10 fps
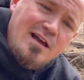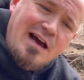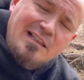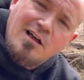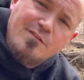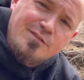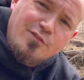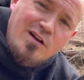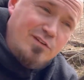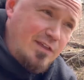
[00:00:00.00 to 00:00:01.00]
I love it
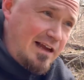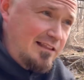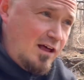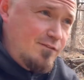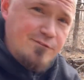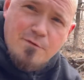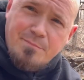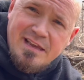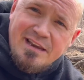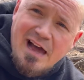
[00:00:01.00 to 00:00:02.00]
for everything. I love it for
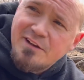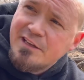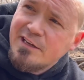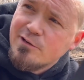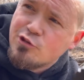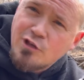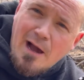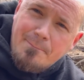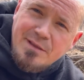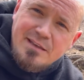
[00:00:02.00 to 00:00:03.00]
being out here,
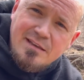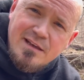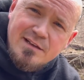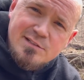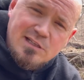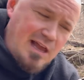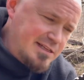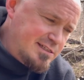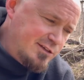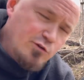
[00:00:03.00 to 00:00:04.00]
chopping,
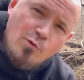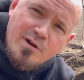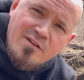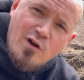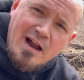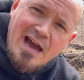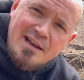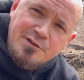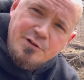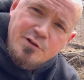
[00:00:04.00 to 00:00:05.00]
slicing, doing whatever I got
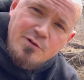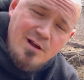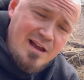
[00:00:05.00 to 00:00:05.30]
to do.